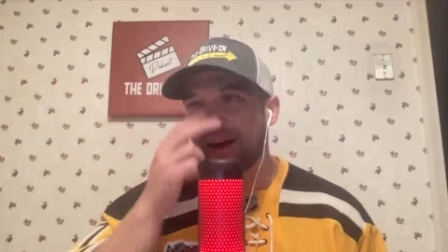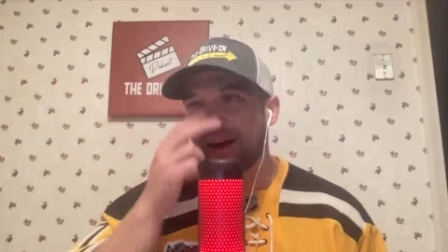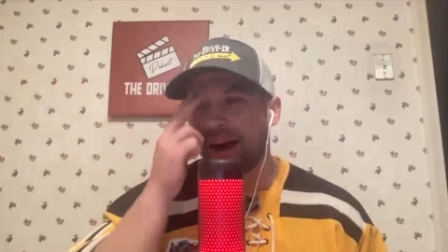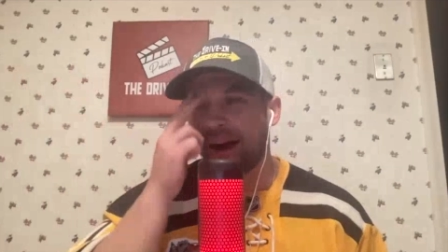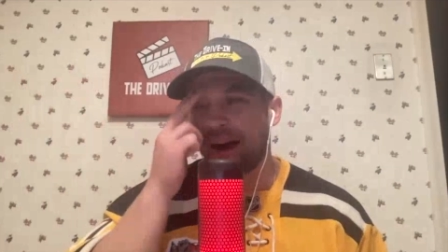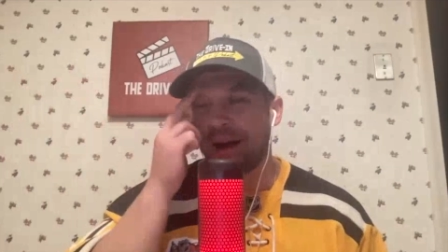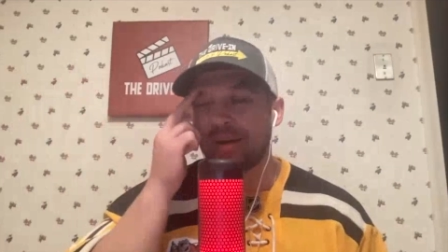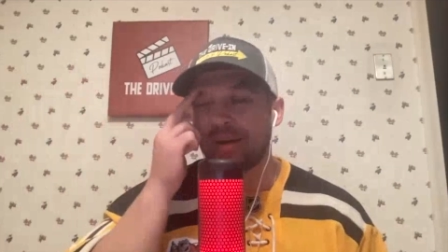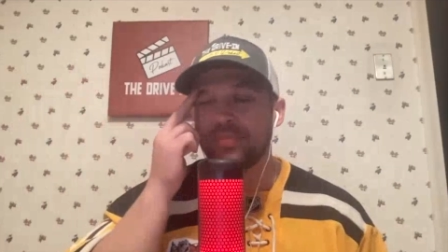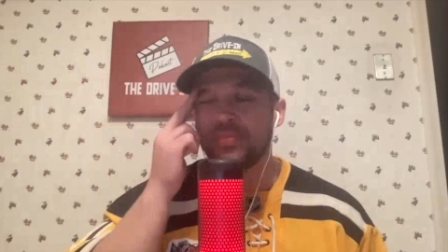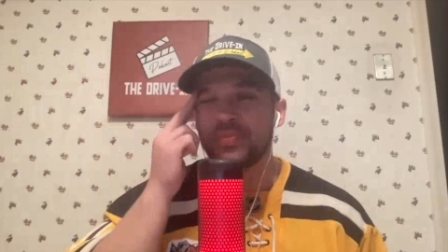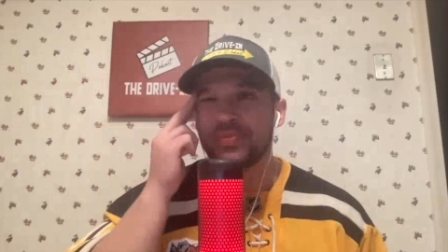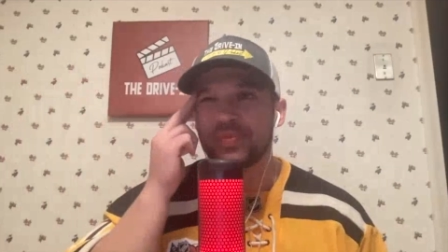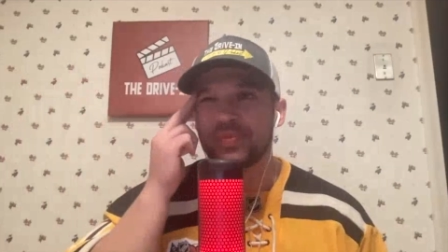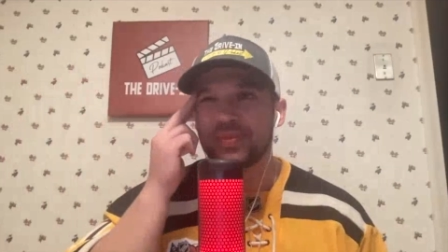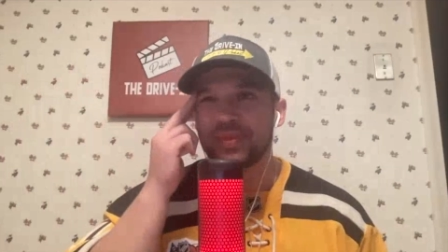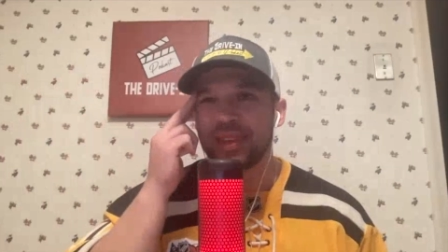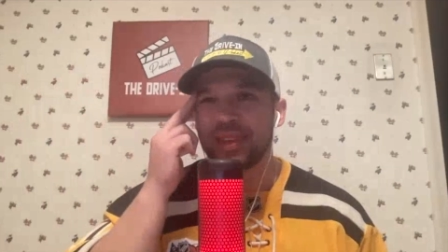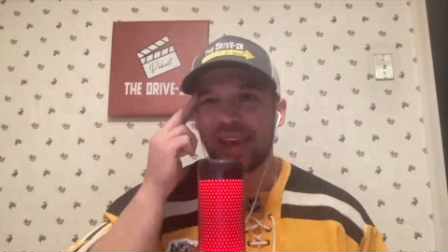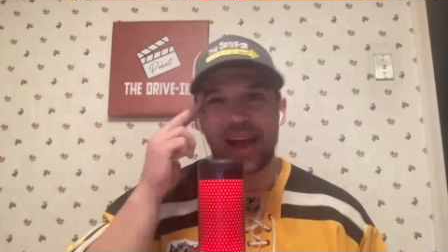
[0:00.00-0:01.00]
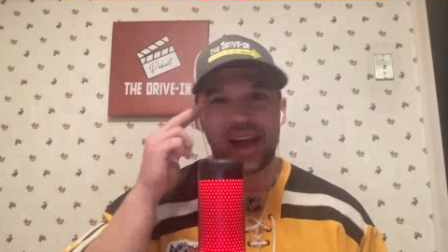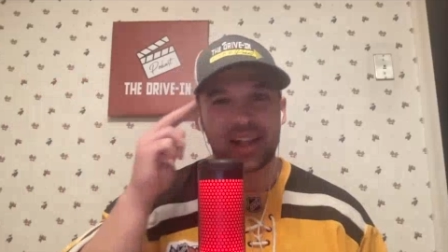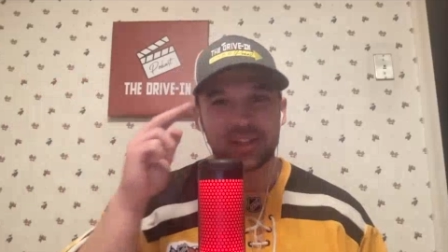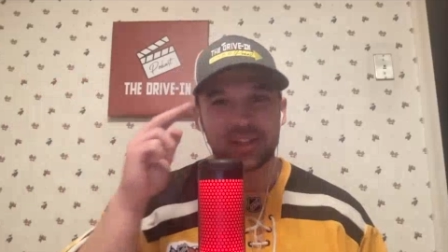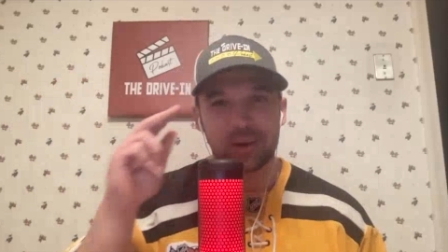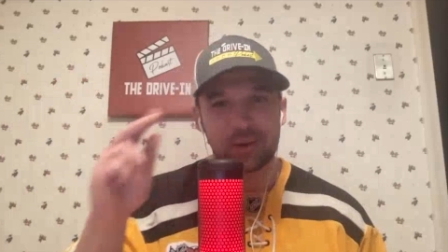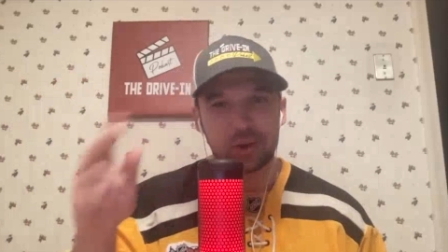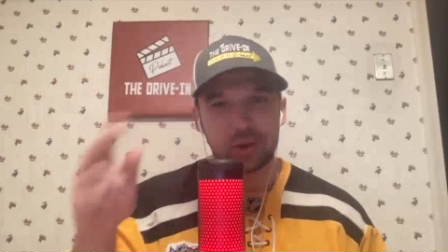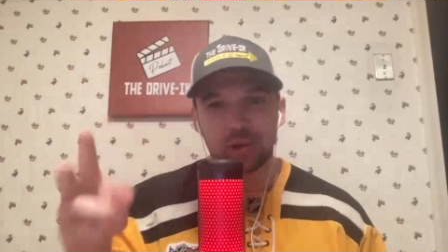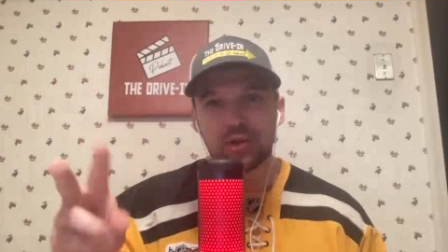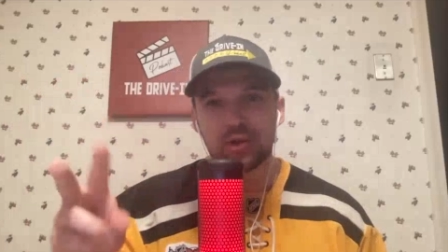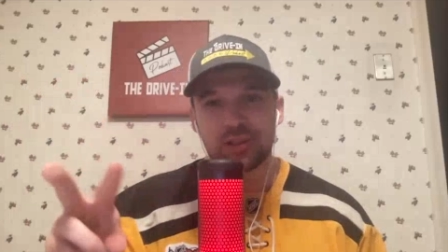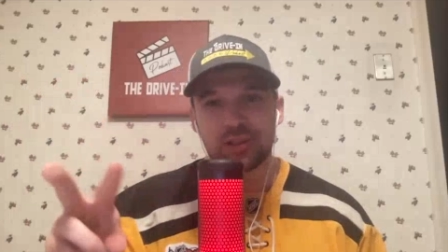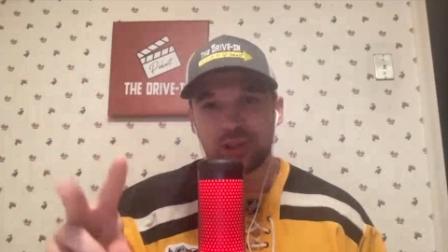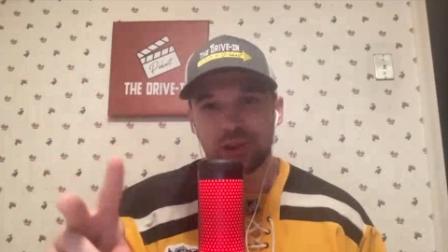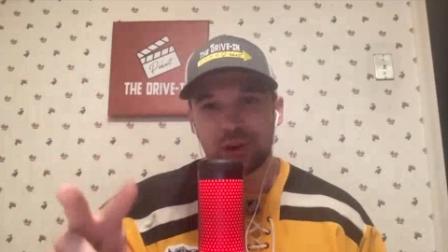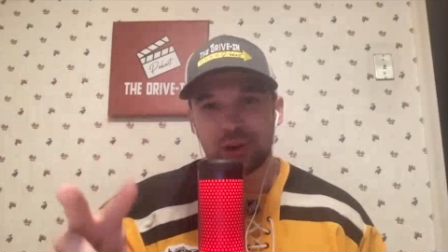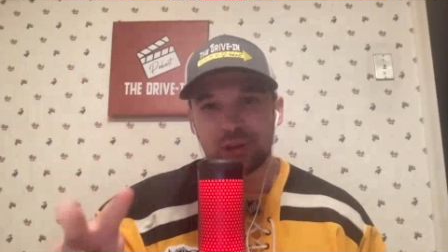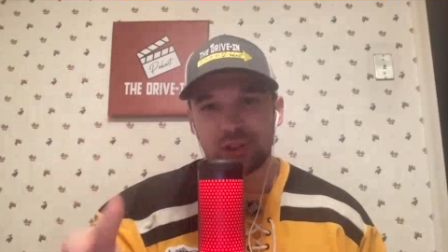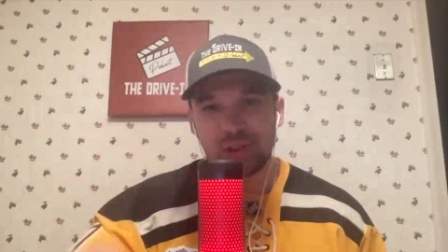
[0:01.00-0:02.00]
Um yeah, so those
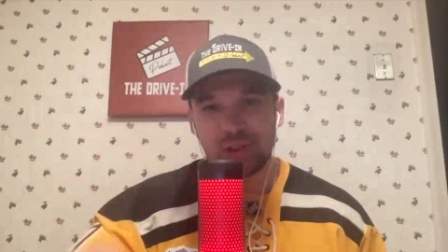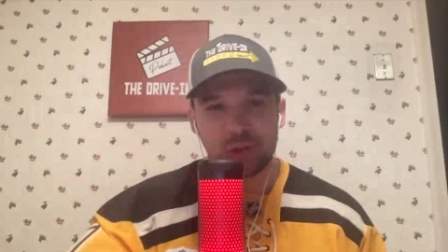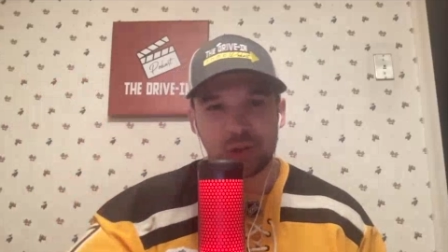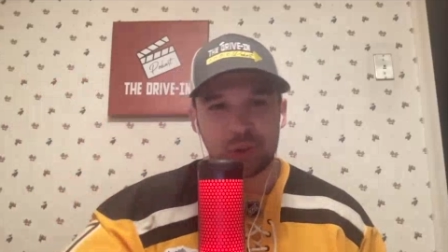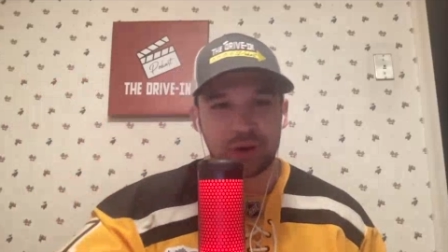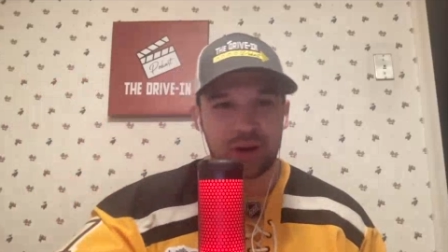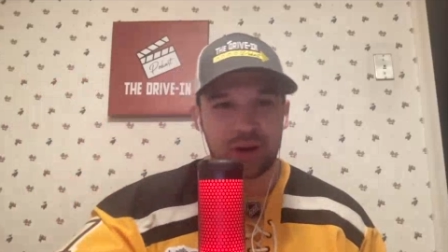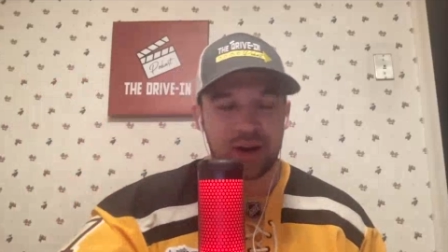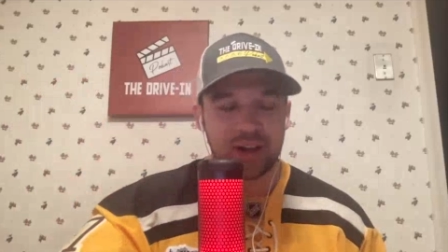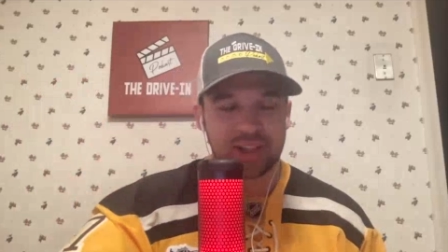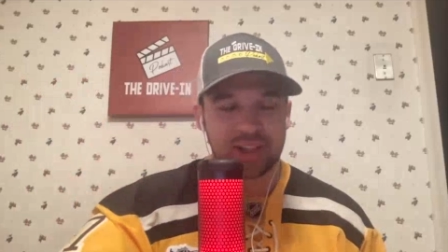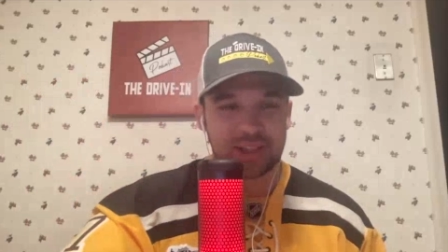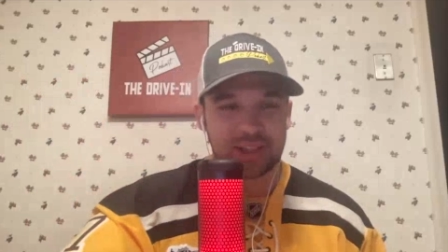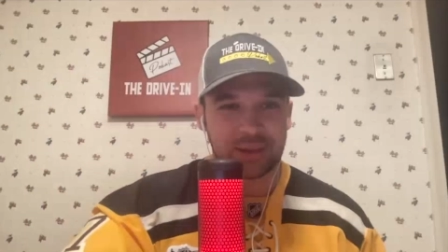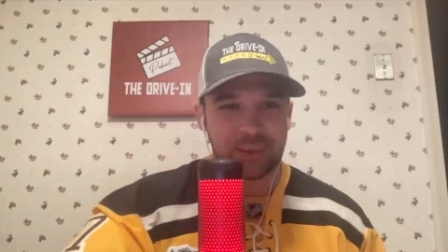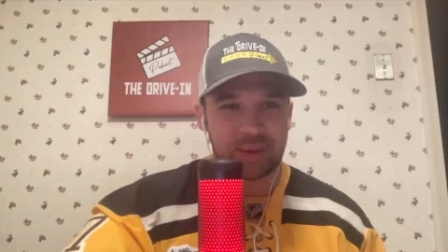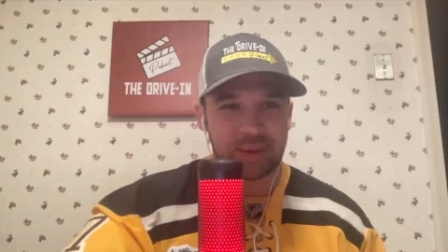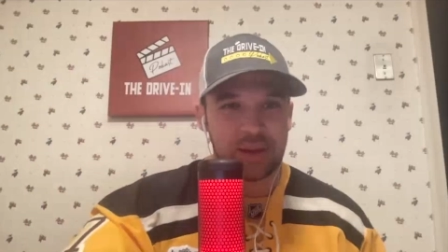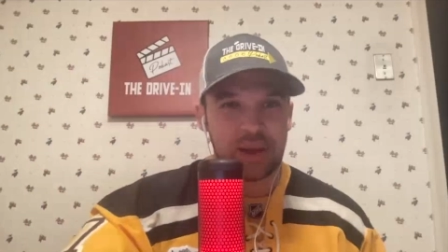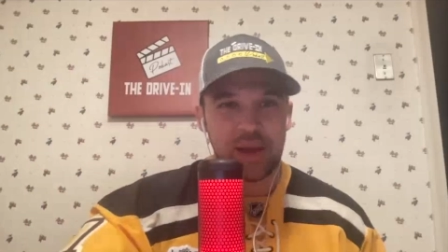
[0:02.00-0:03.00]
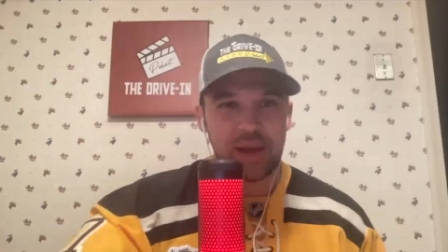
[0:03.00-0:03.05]
those two were awesome.